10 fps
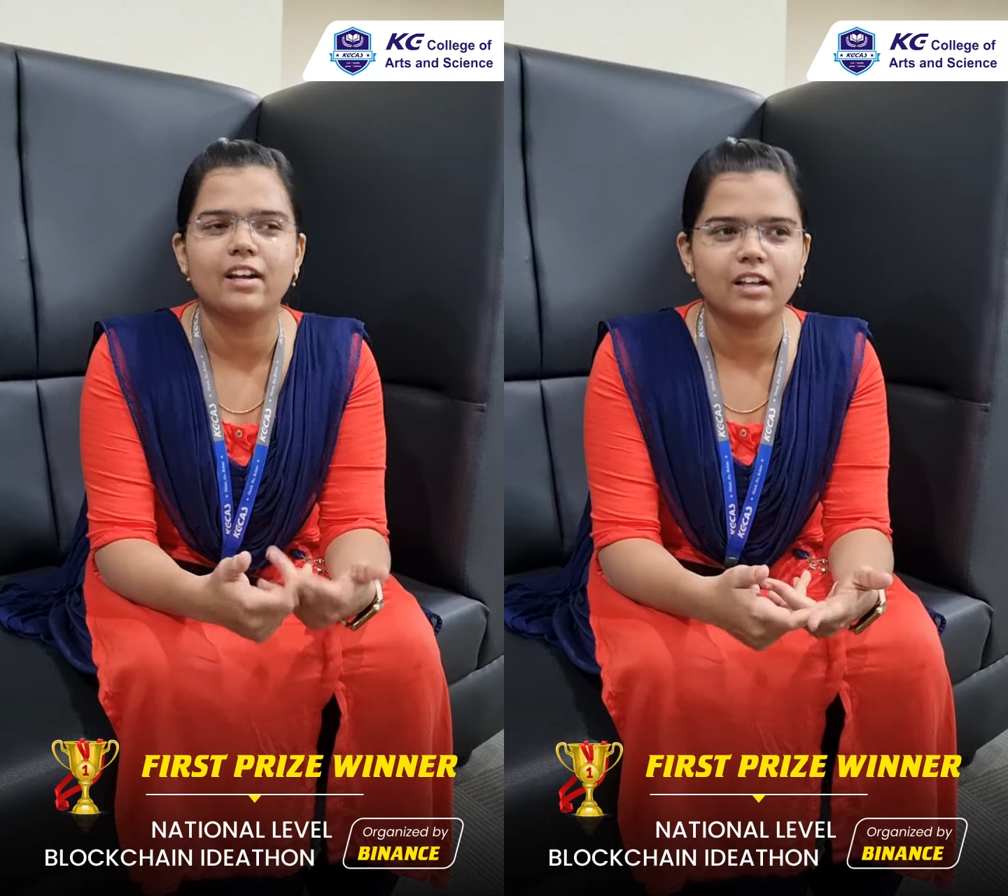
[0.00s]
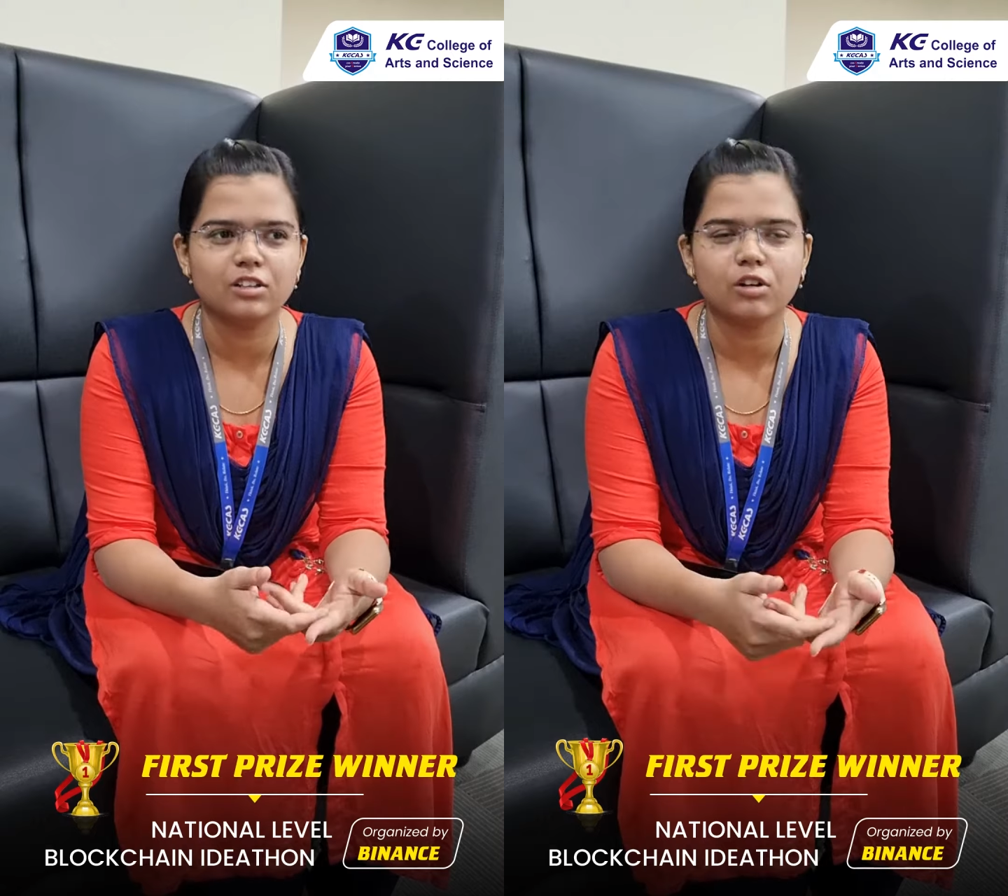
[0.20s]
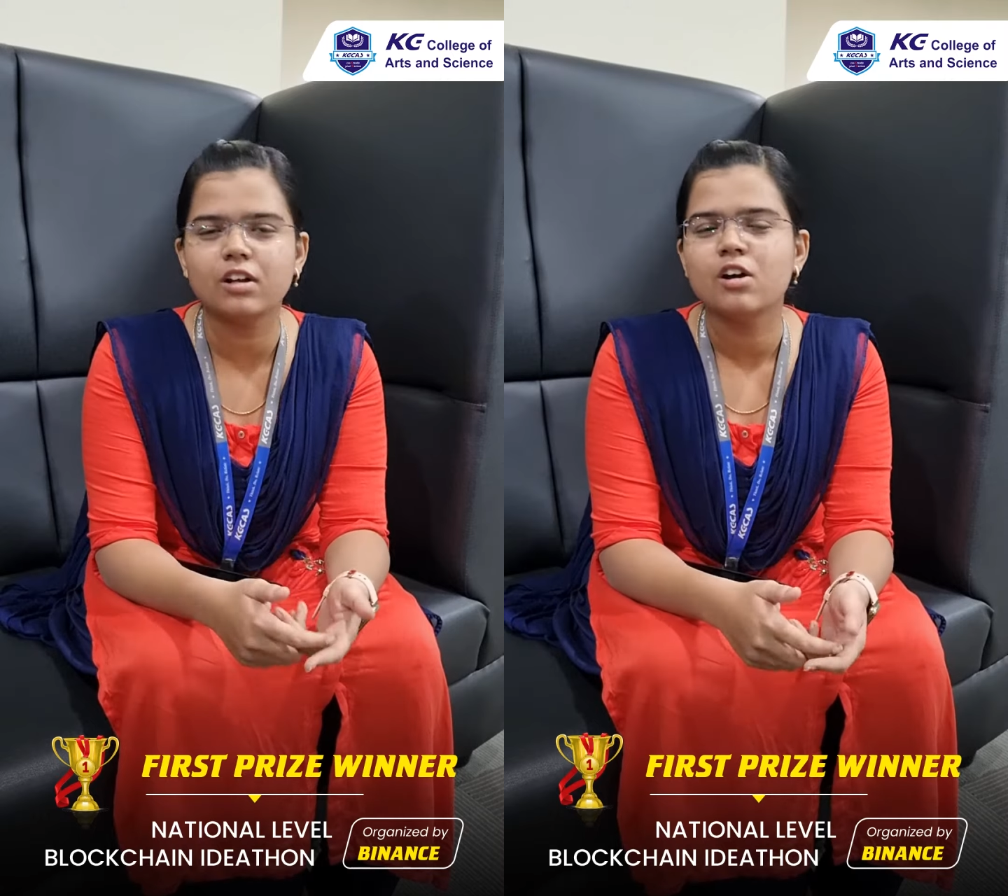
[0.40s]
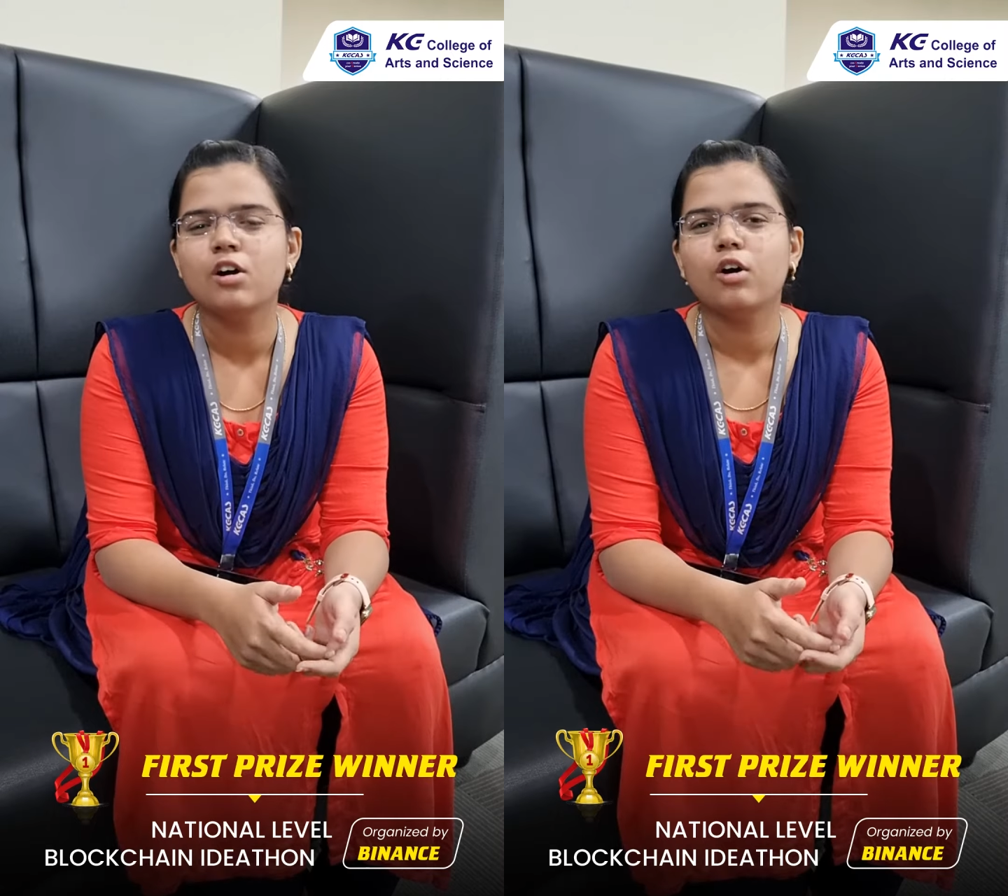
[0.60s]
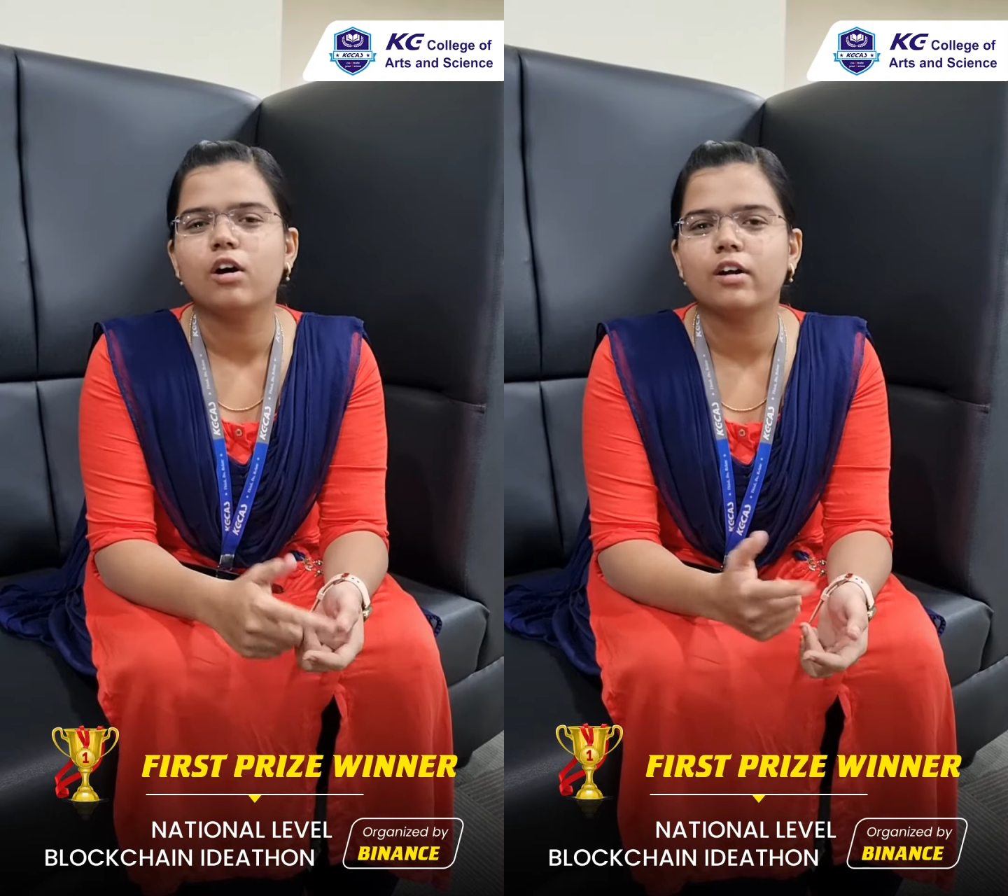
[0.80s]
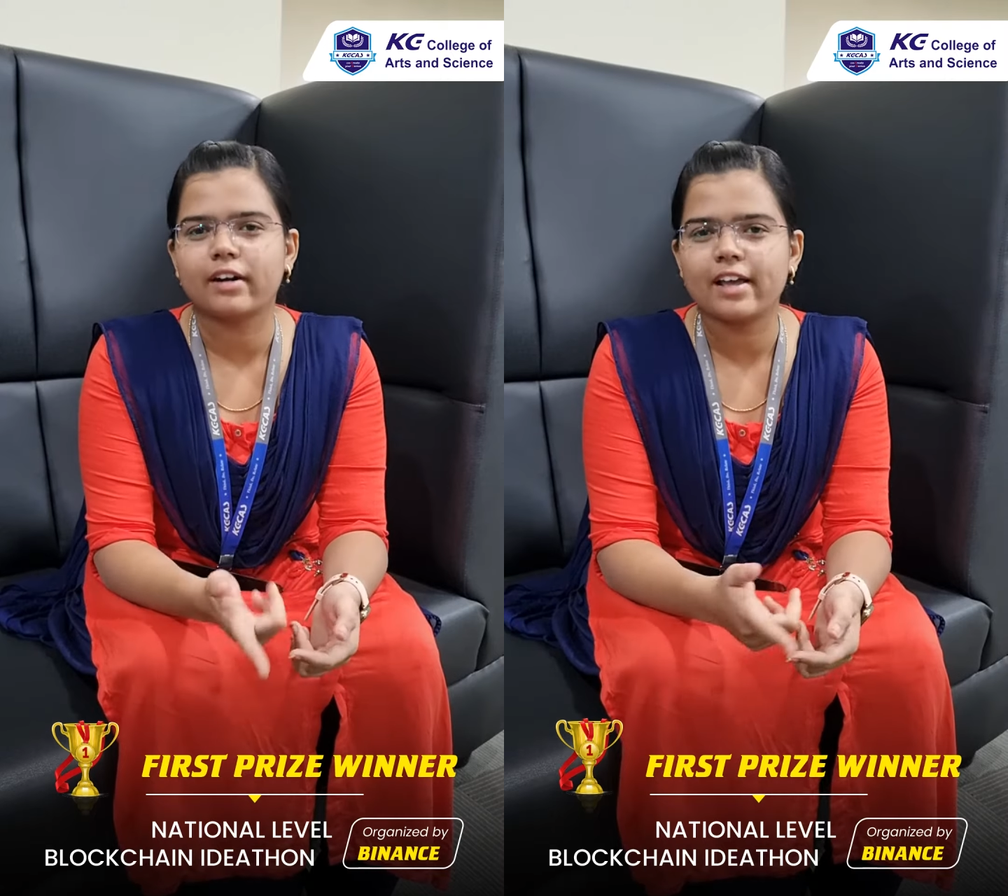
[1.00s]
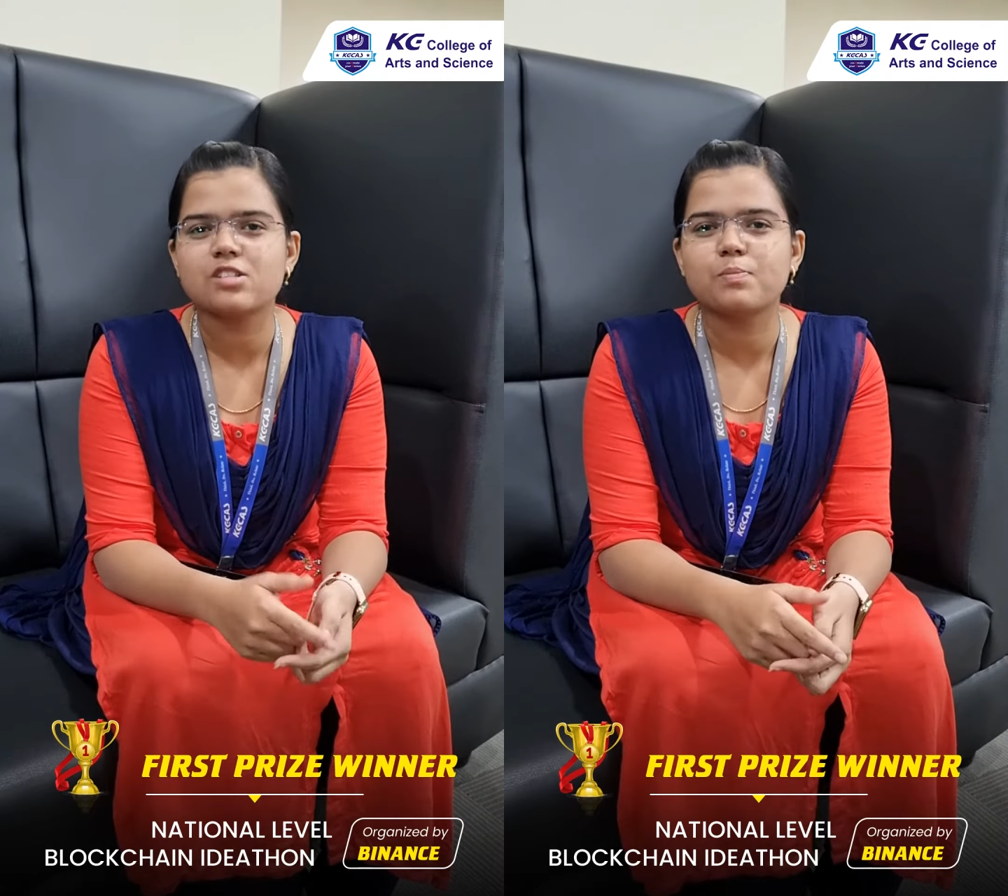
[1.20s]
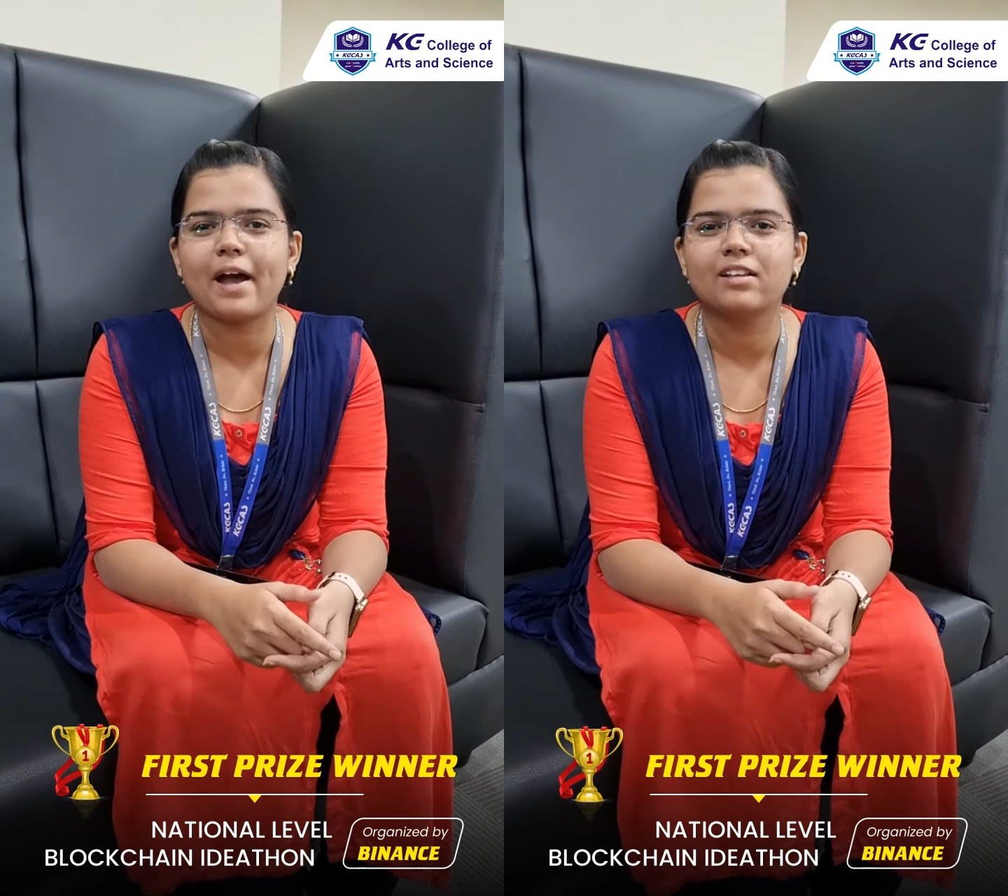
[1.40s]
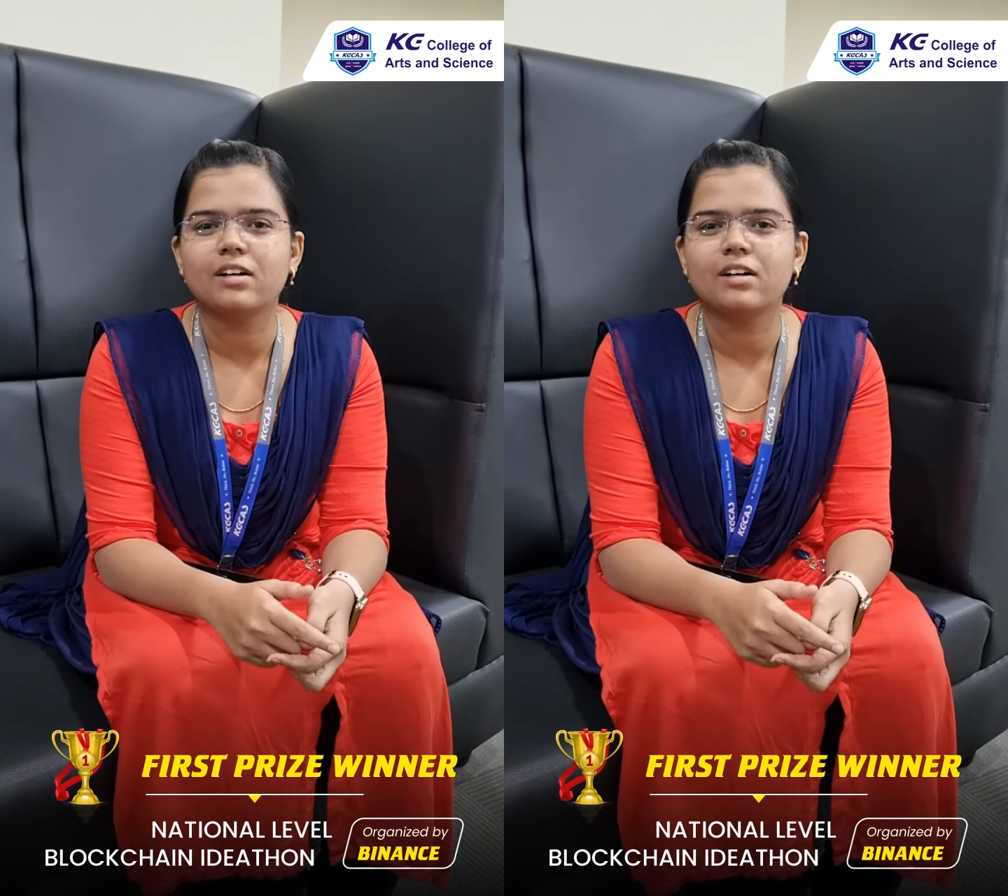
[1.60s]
Ideathon organized by